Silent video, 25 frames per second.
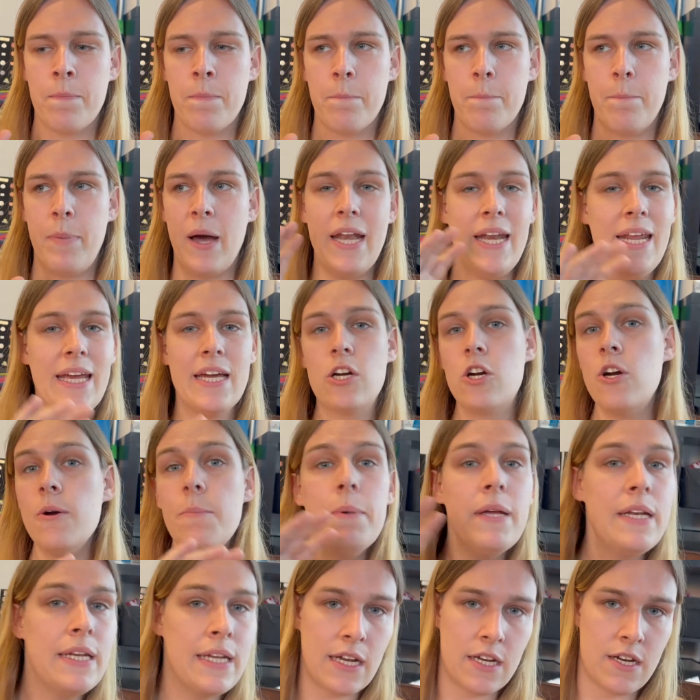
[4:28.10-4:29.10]
But it could
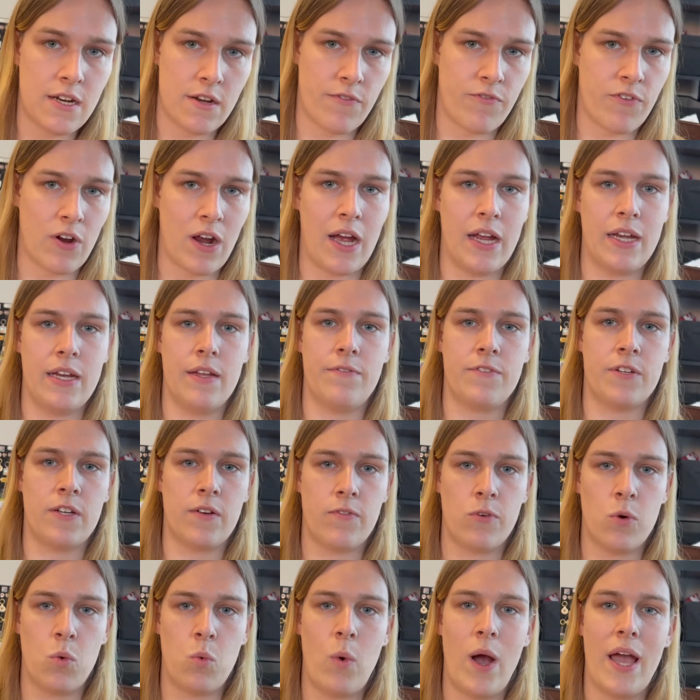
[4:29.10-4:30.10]
be done in a variety of
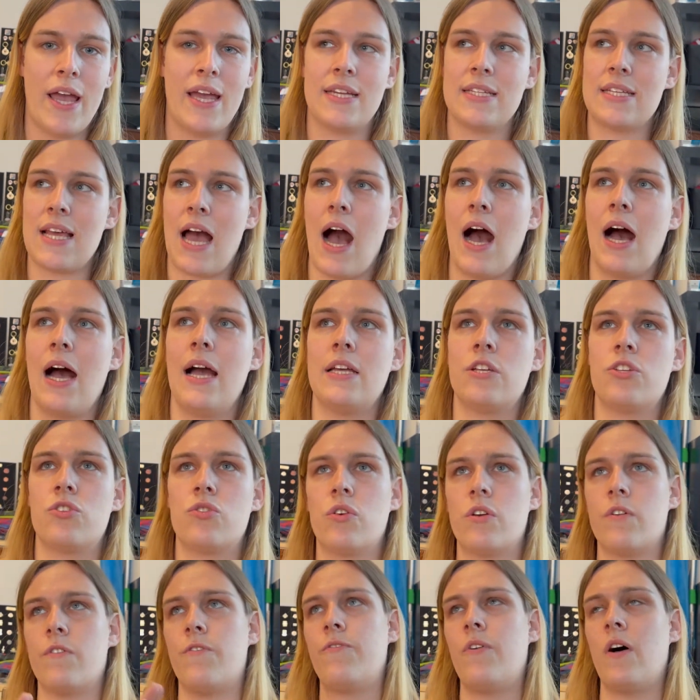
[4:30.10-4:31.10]
different ways. I
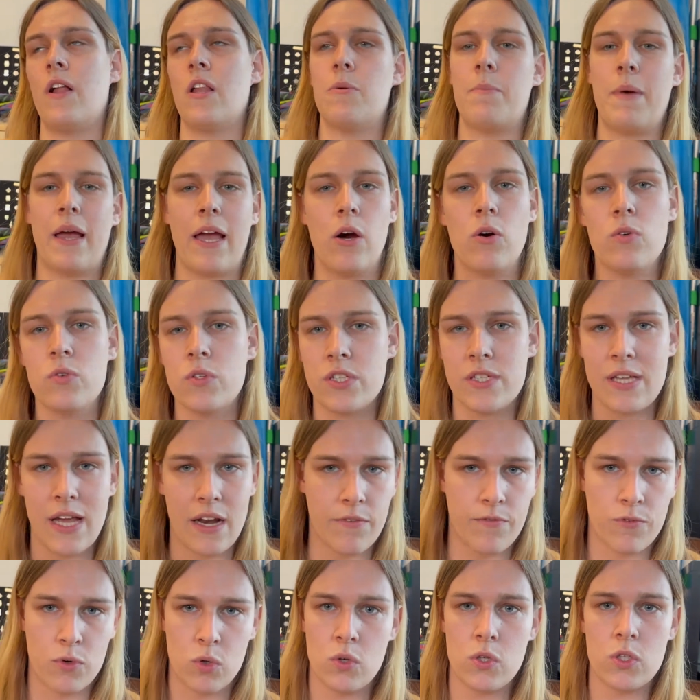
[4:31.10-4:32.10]
sort of follow my own set
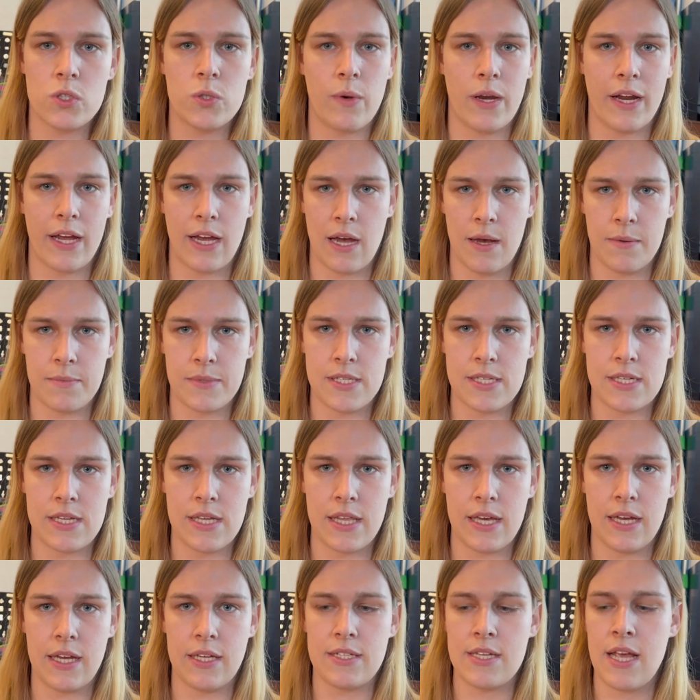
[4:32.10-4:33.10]
of rules when it comes to
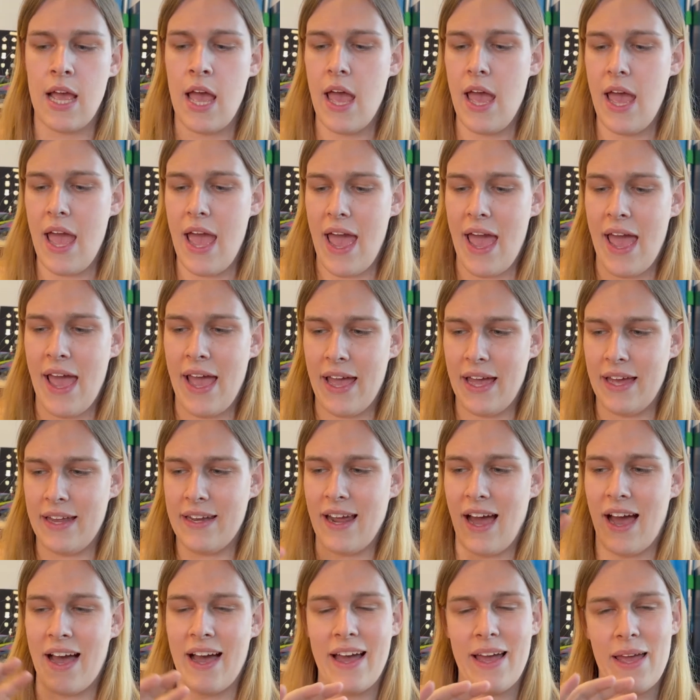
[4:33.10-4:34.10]
this, and
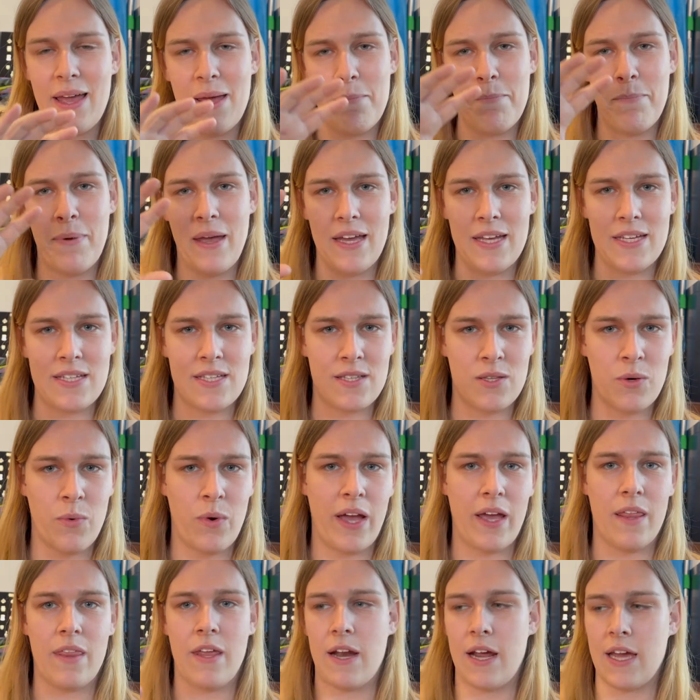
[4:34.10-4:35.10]
I base the
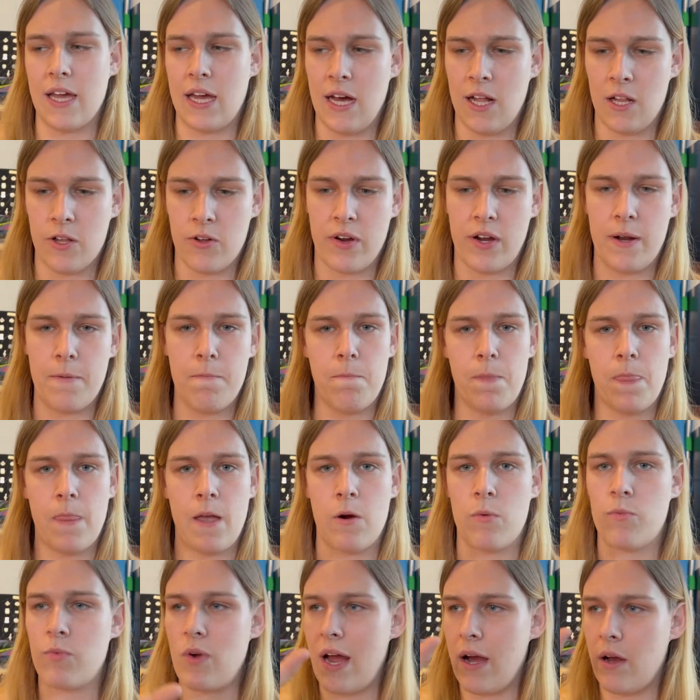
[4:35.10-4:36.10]
way that I color it
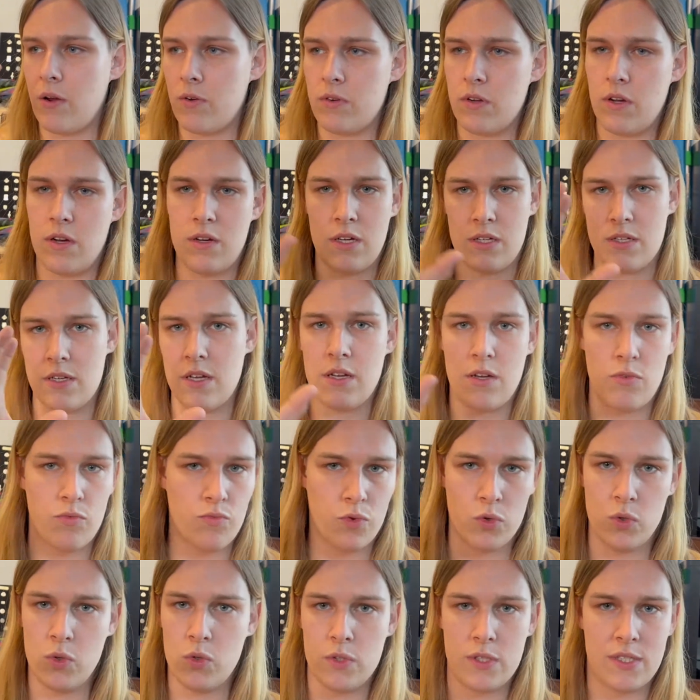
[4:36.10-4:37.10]
around
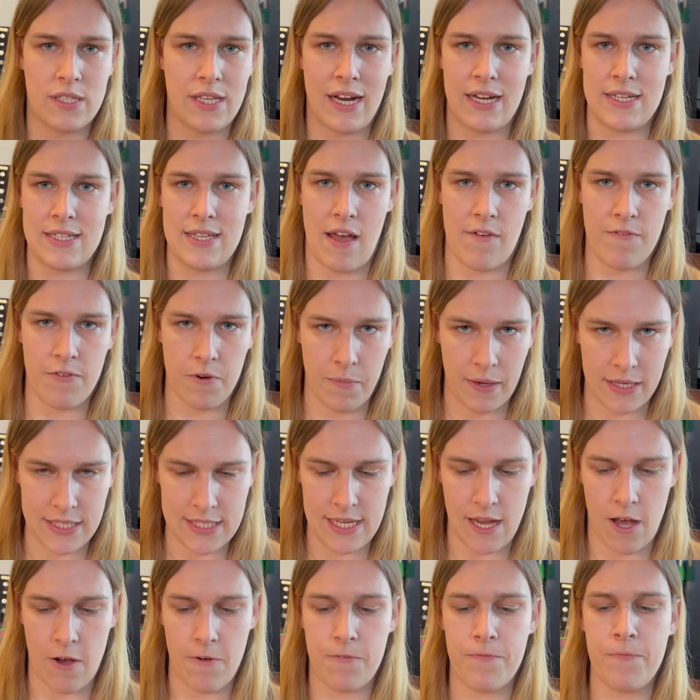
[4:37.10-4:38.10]
rules that I set for
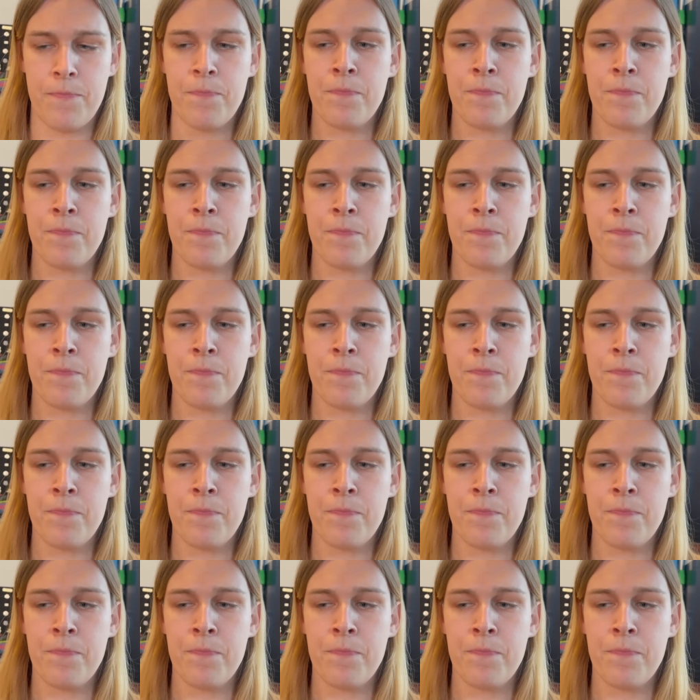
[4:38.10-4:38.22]
myself.